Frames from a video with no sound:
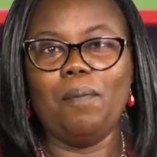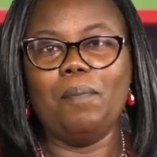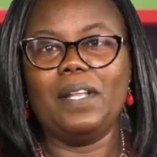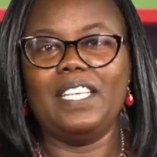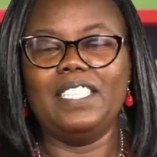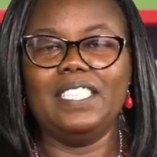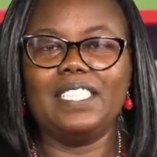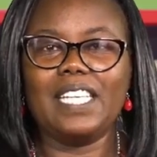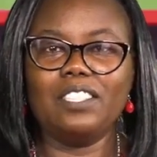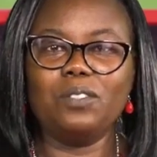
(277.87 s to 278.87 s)
but they
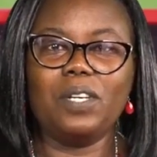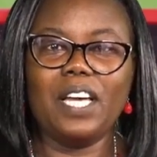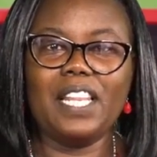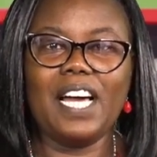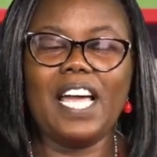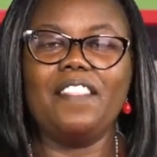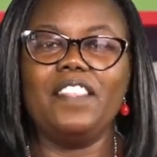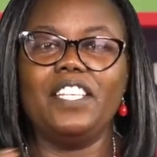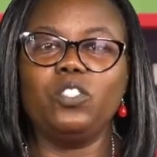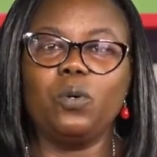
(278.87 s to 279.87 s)
discussed together and
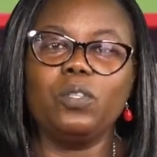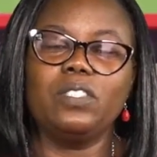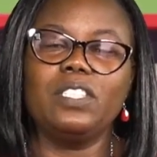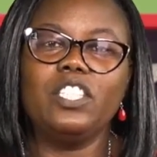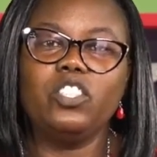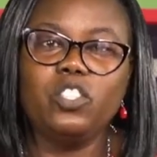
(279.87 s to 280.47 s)
they chose